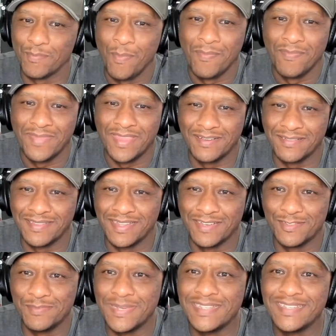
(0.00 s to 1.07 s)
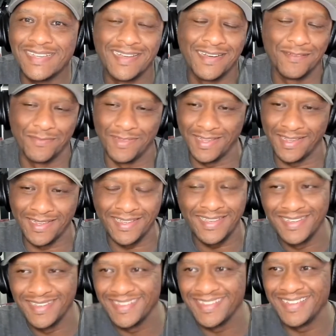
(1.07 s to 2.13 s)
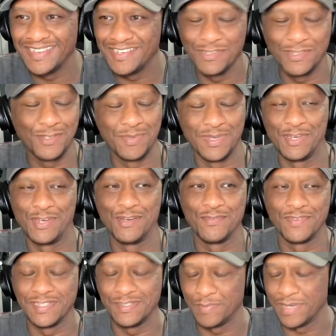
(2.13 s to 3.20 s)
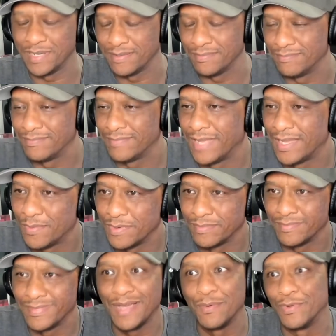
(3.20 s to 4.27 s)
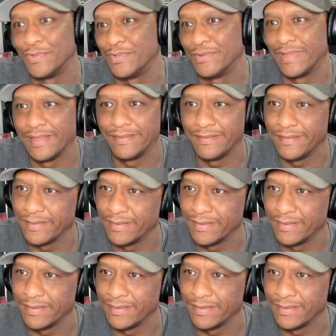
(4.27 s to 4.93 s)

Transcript: that was meant to kind of get you a little bit nervous, but I won't do that to you.